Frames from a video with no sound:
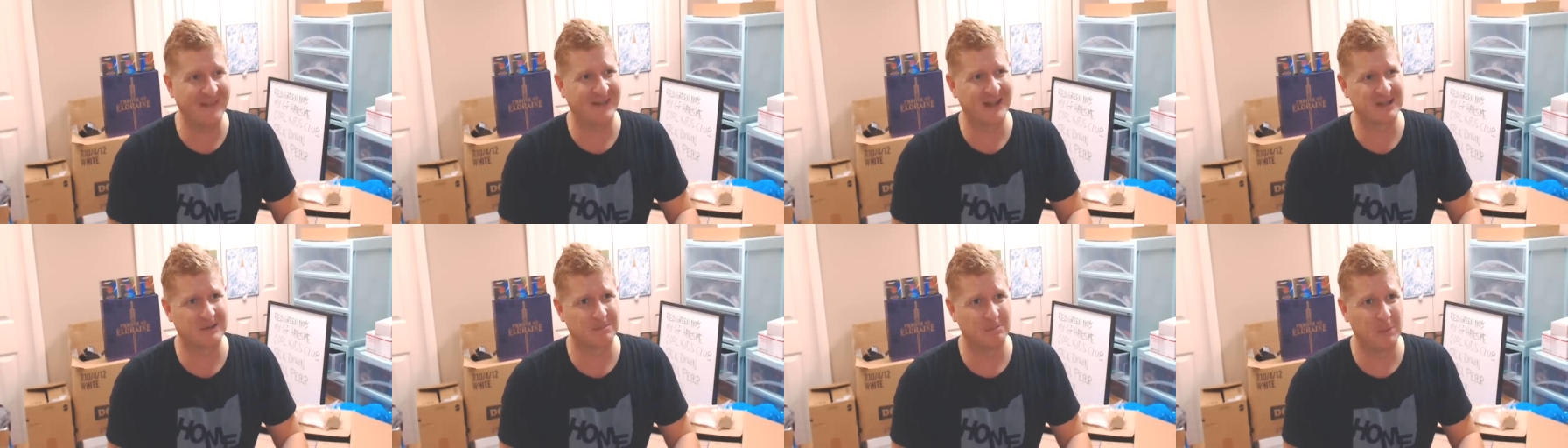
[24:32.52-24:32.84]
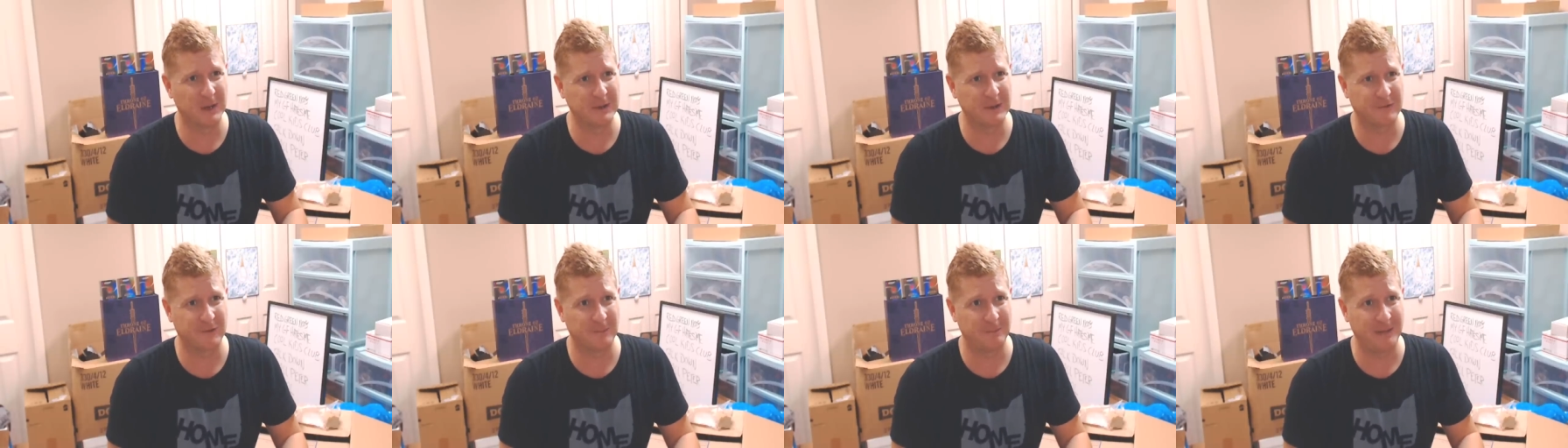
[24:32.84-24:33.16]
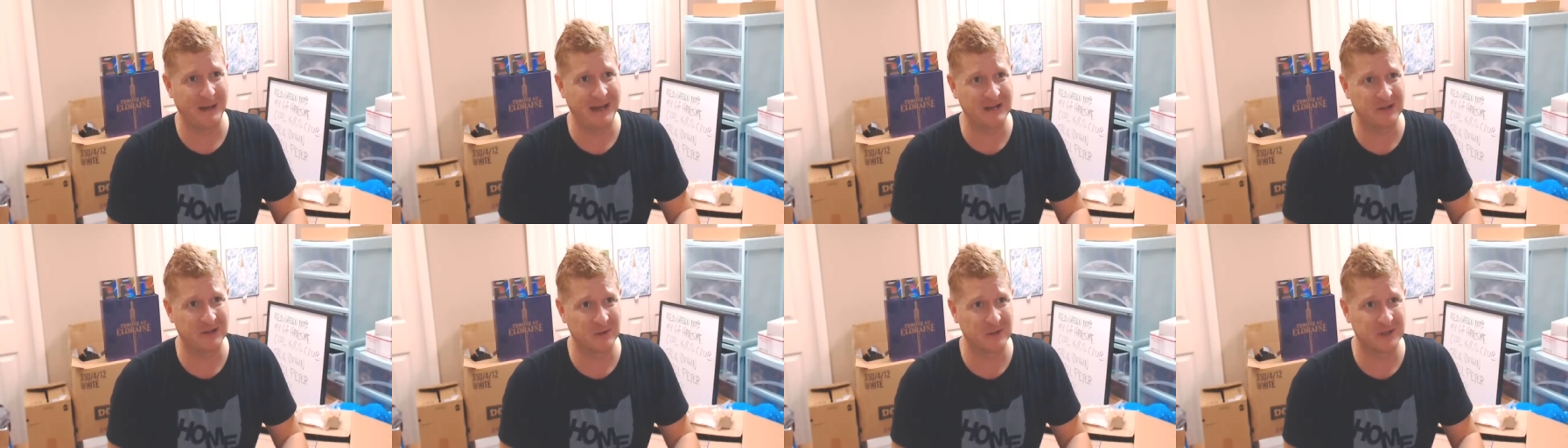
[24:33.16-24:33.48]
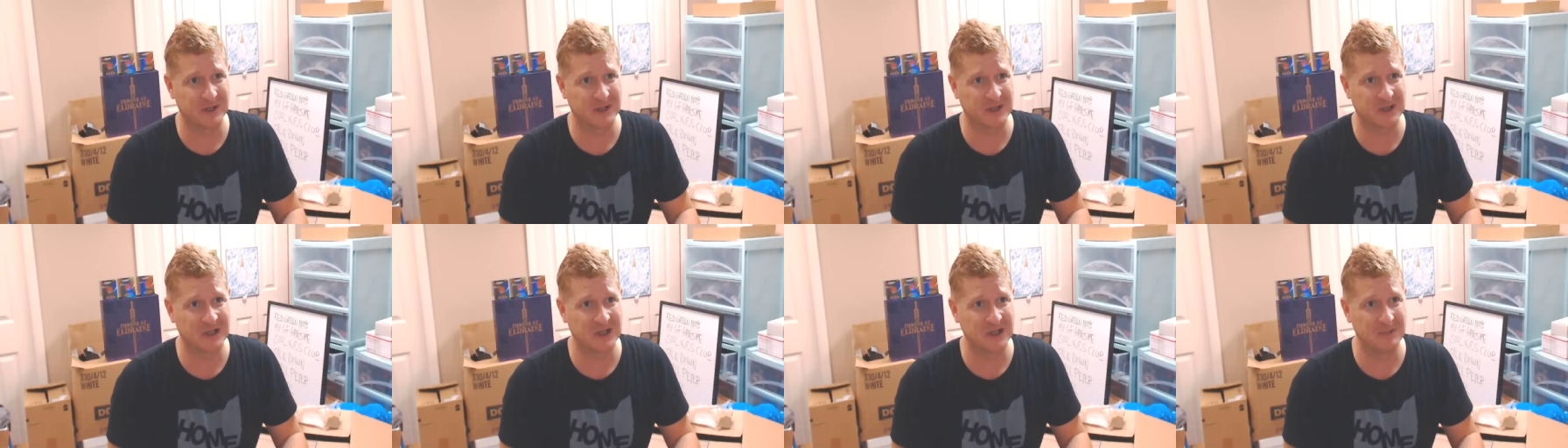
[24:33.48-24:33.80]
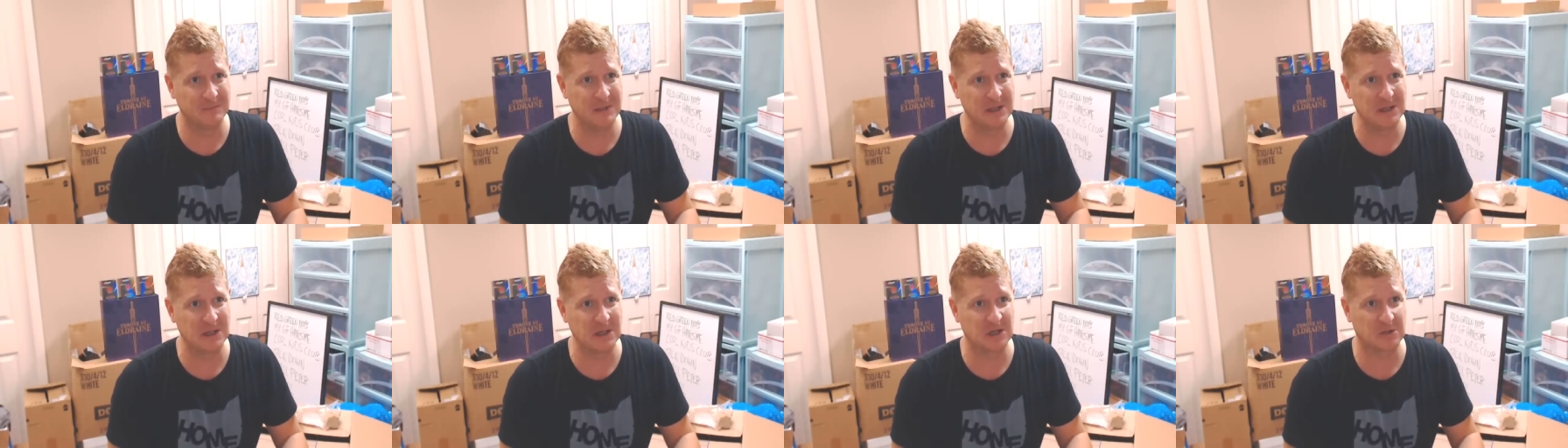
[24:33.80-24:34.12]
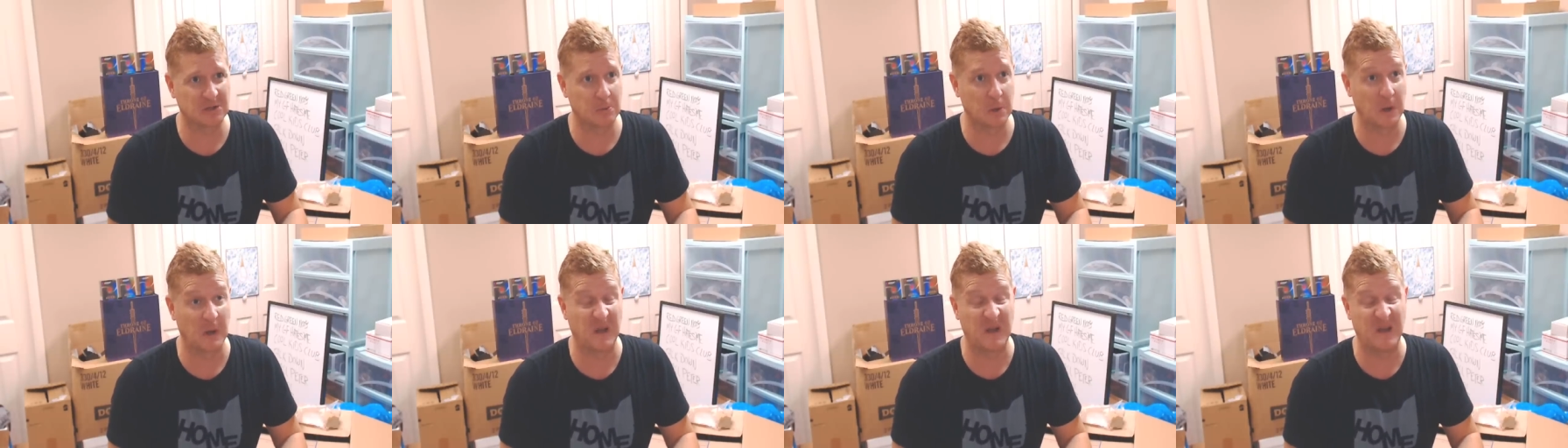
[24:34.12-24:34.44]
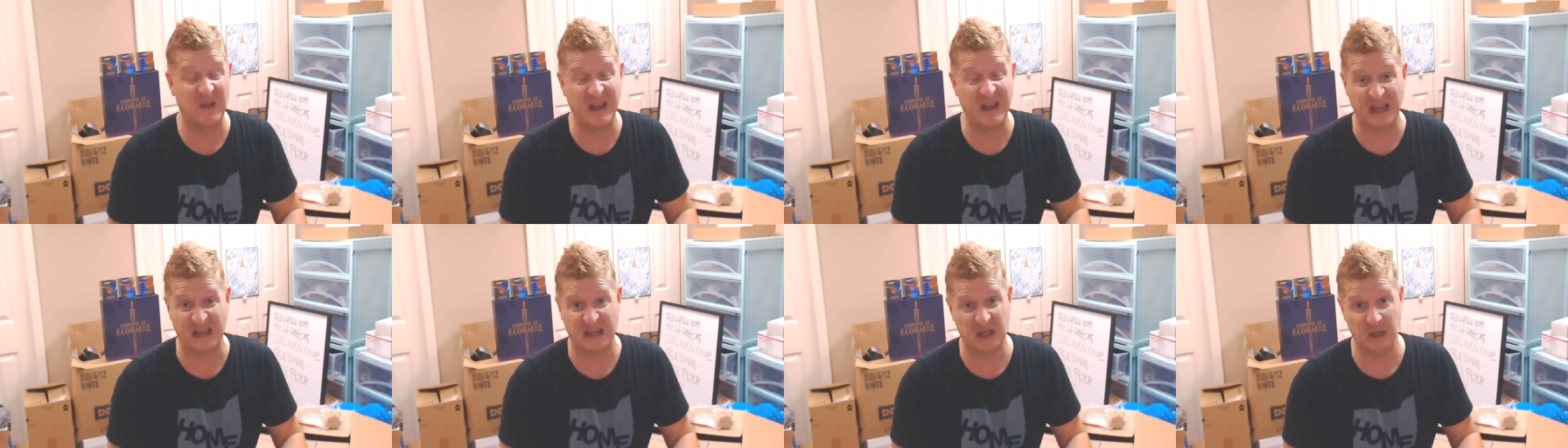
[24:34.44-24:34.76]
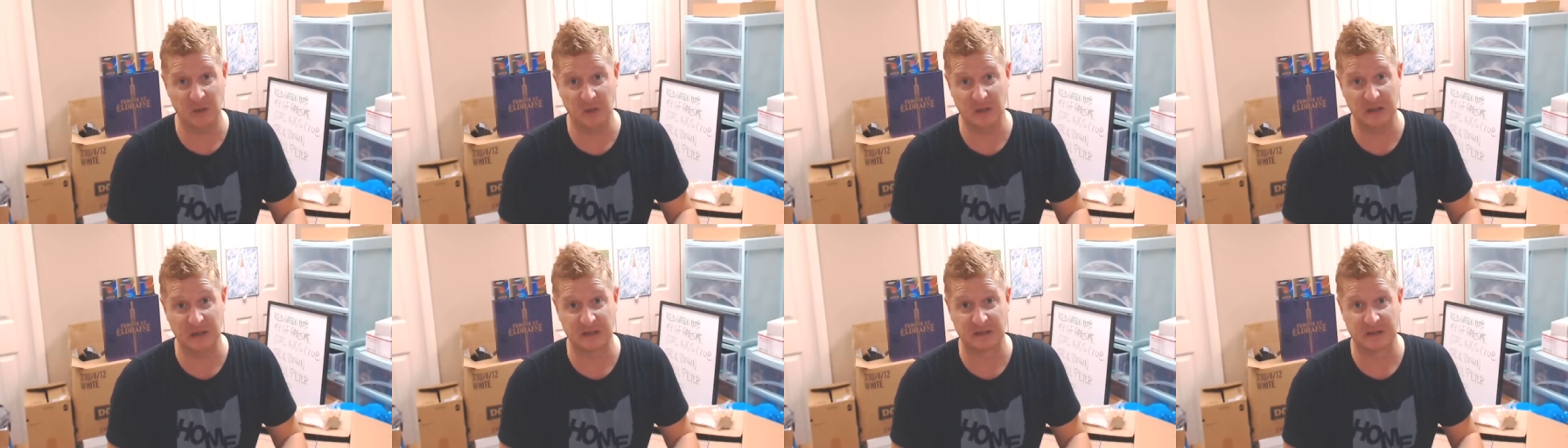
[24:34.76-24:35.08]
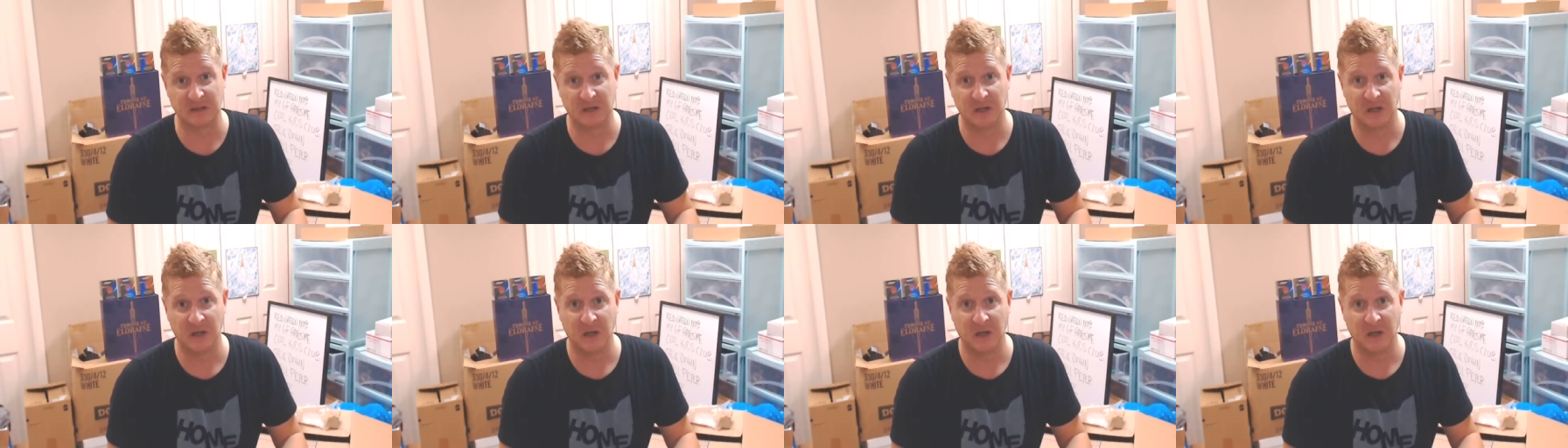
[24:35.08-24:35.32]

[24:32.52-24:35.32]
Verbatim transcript: this month for patrons is gonna be just ridiculous